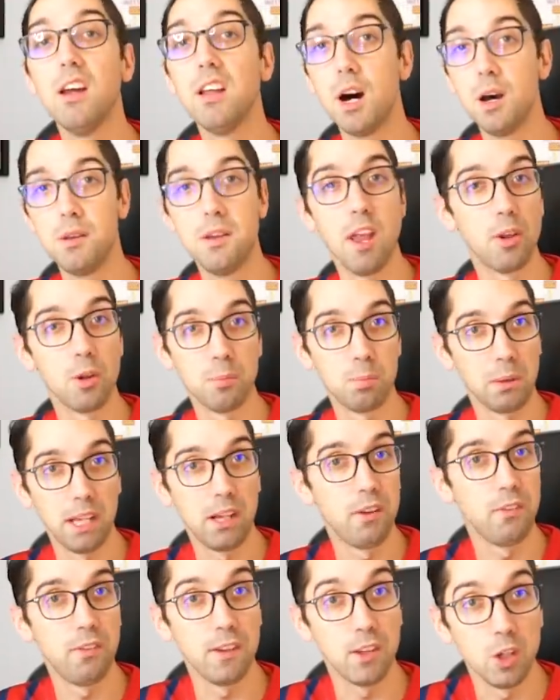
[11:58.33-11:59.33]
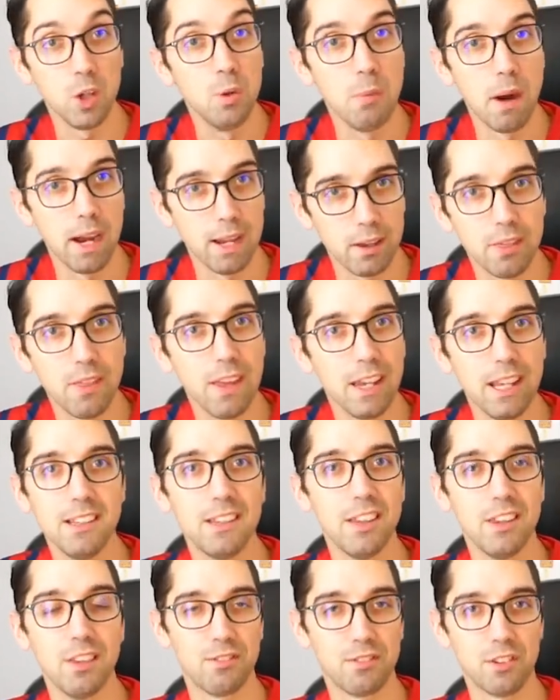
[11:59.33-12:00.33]
another player that you might think
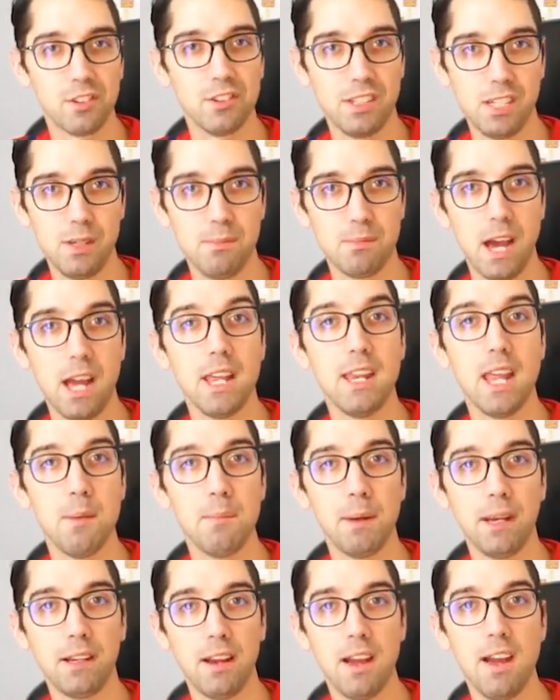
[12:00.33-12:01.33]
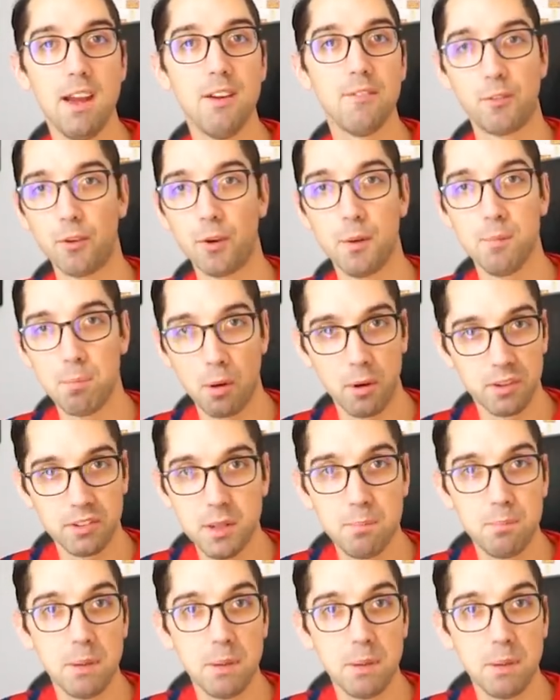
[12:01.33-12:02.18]
is in the first team dynamic for a Barca